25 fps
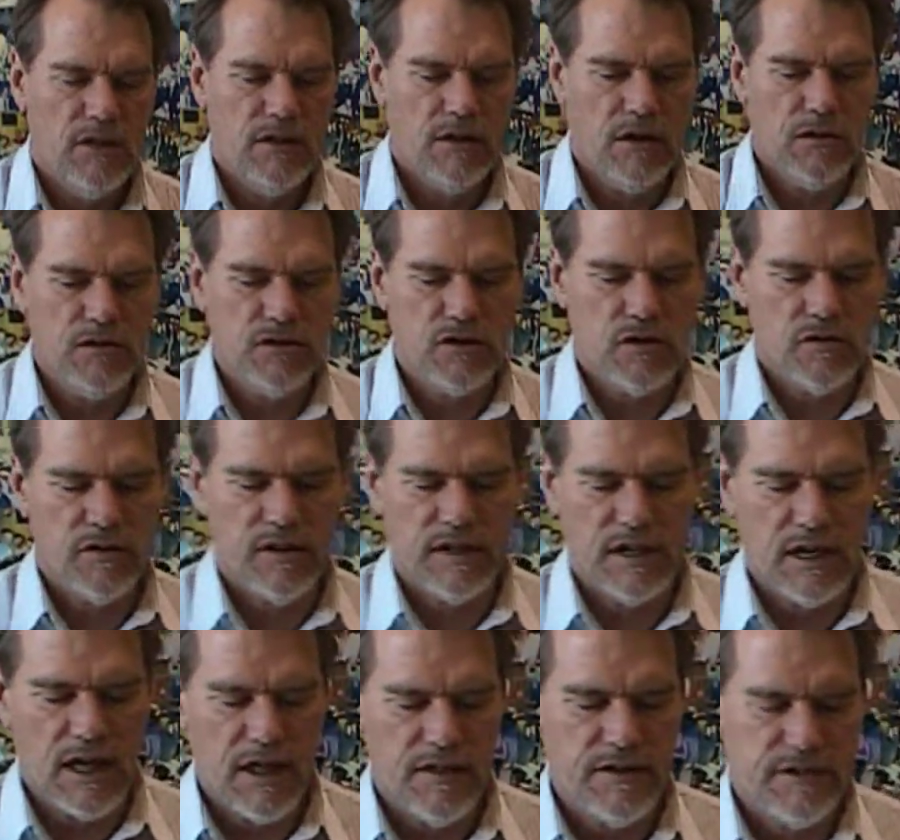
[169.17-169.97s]
Those are
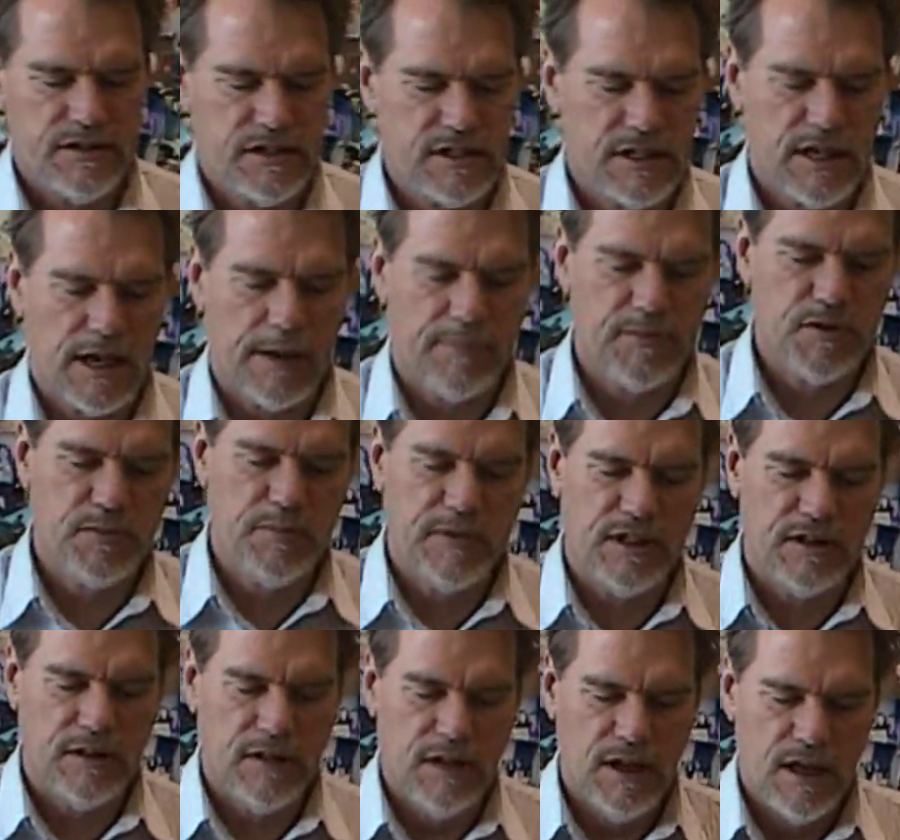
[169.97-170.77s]
the other steps,
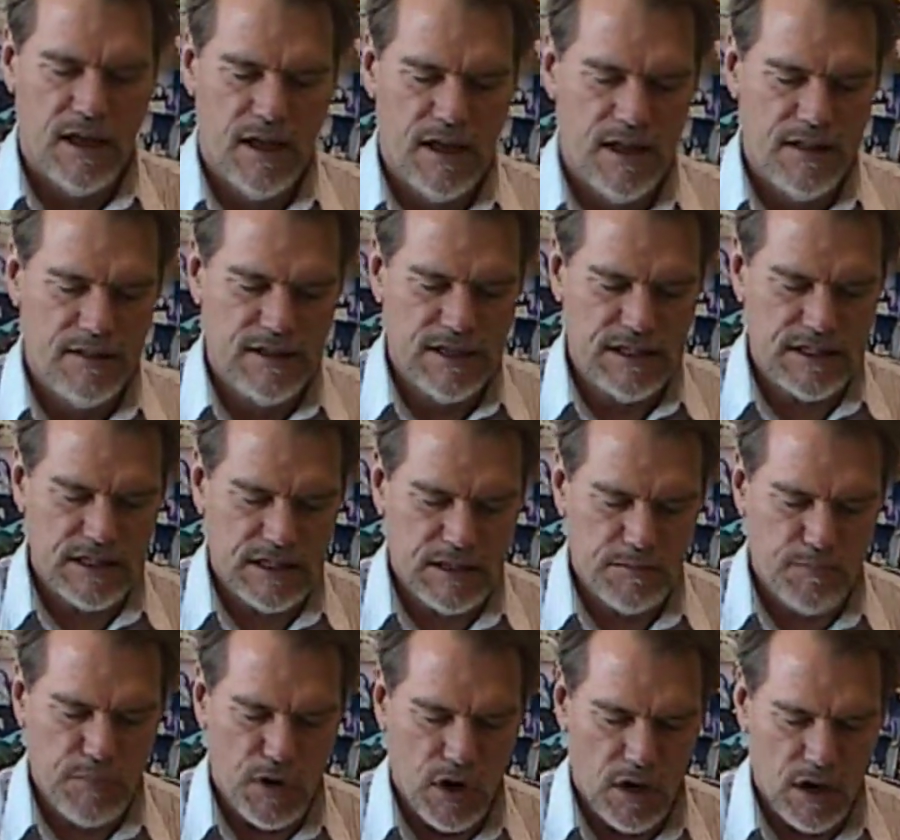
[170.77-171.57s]
but this
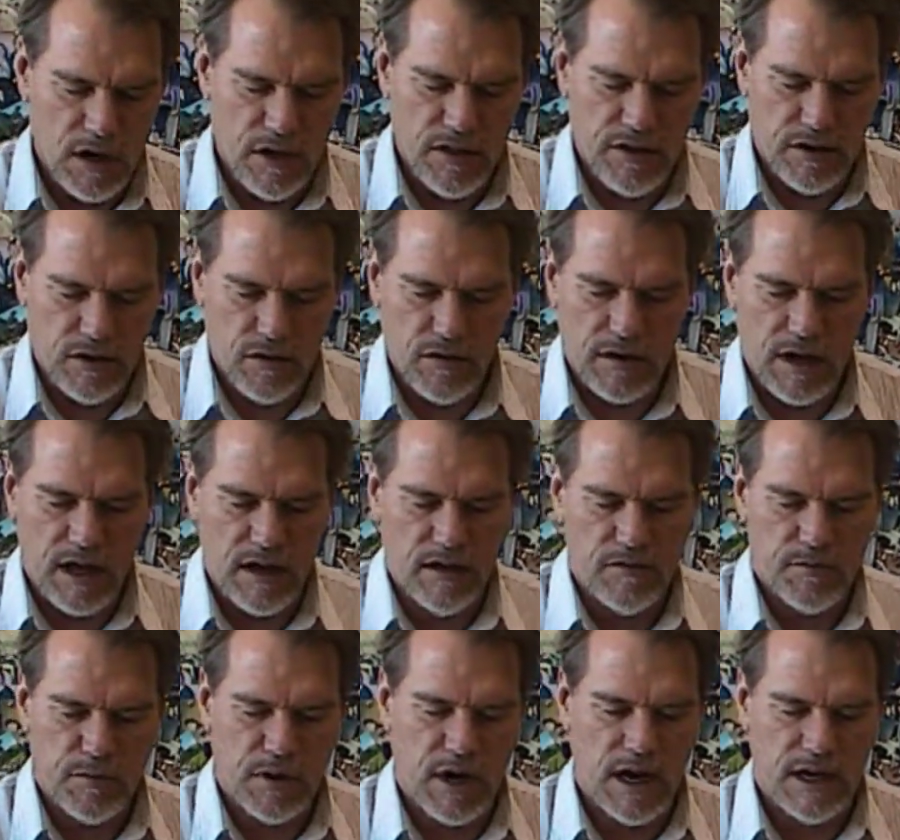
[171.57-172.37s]
part of the
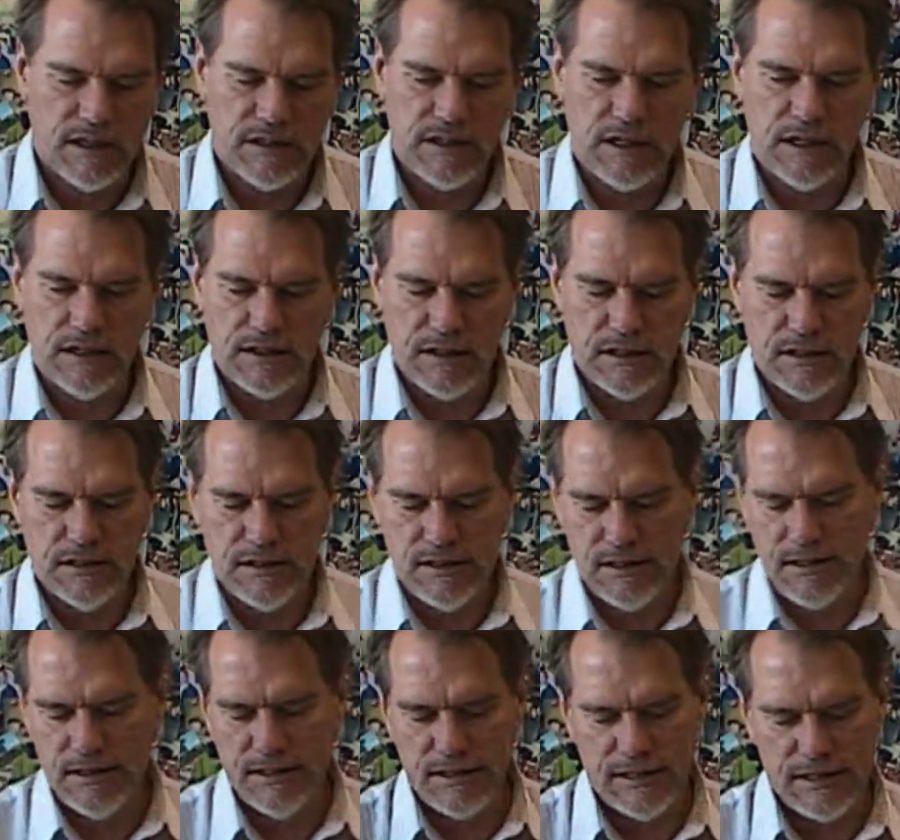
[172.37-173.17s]
creative process
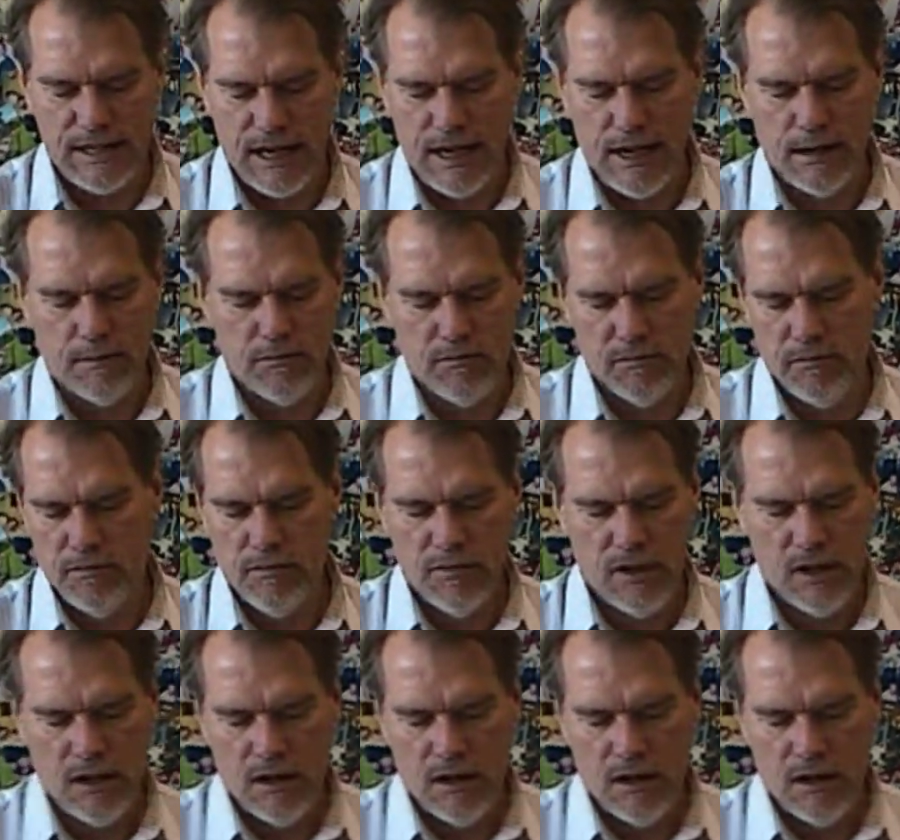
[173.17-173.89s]
is the same